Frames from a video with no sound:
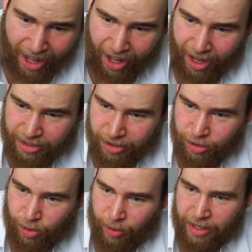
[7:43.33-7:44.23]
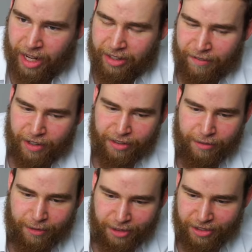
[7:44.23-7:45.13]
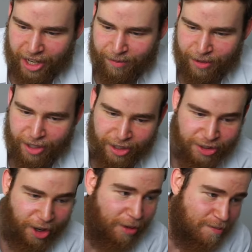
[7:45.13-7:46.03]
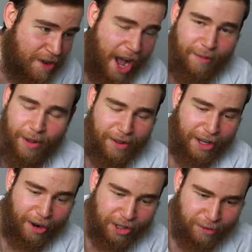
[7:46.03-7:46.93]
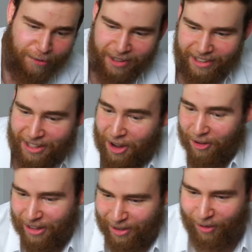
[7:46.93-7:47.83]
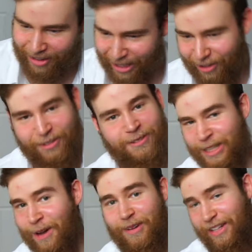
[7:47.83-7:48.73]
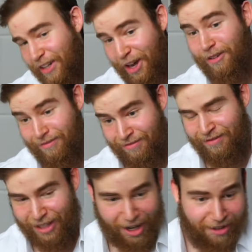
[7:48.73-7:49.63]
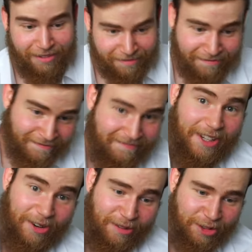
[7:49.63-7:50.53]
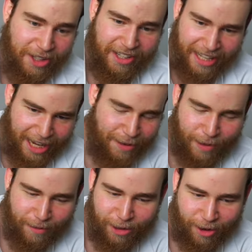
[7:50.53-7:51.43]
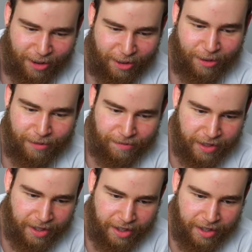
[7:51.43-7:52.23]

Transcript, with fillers: uh, to grow it now that I've done it the first time. So yeah, maybe like a hundred freak, you know, like like come, you know, you know, you know what I'm saying. Like I could probably grow another one.